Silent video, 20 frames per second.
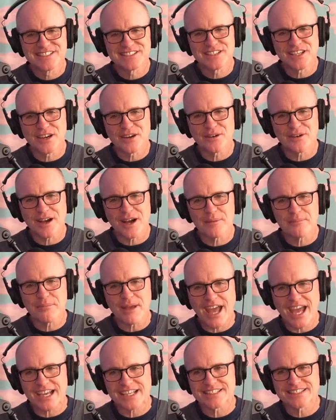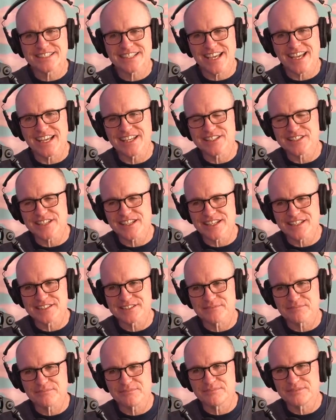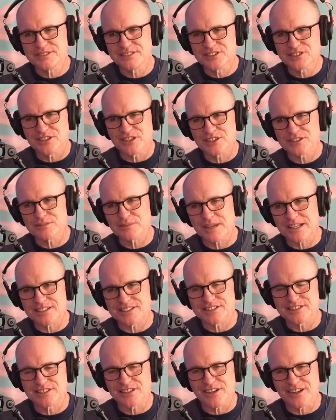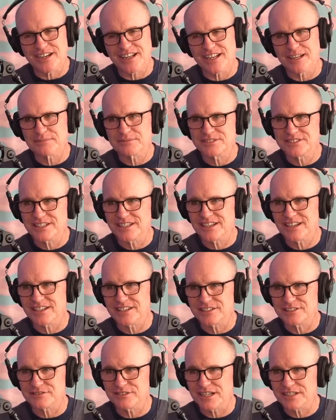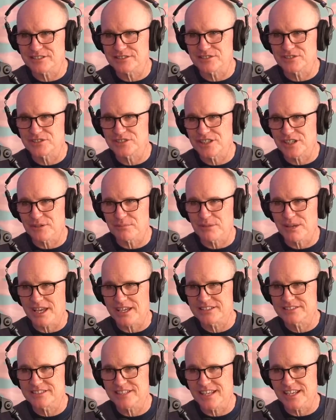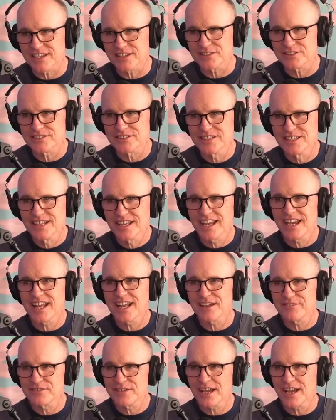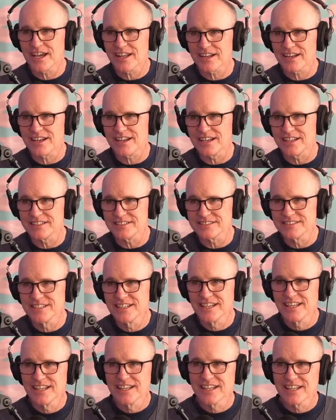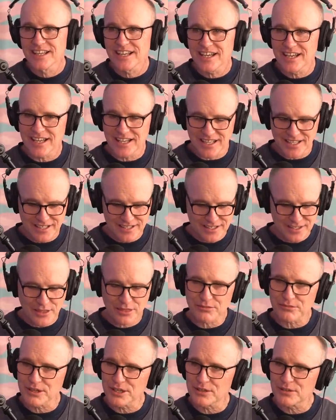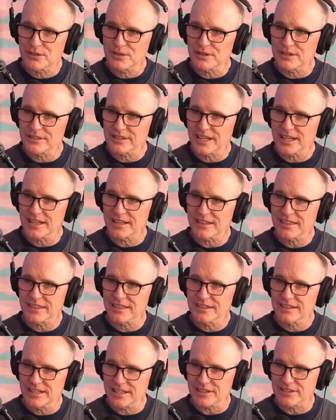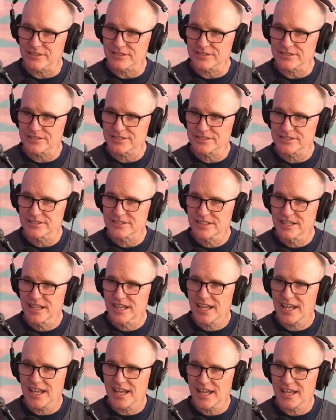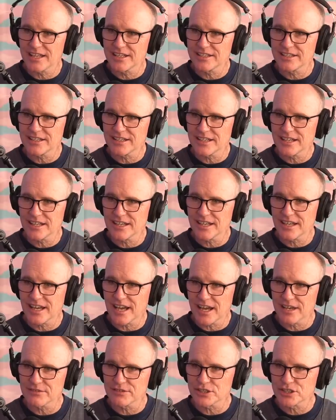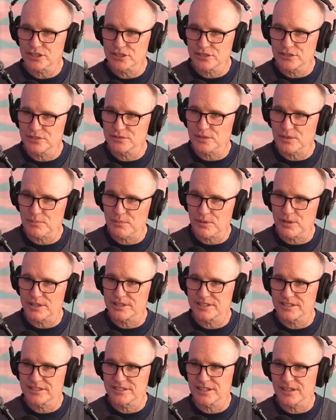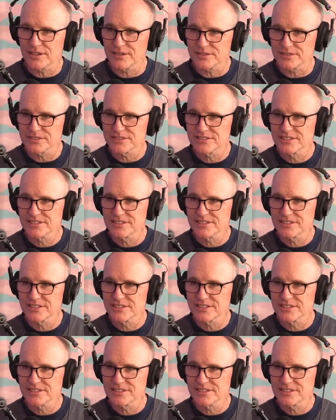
So I'm backstage, and the show's about to start, and I'm sitting on a director's chair backstage, and I've got on three-quarter length knickers and Irish shoes with pointy toes.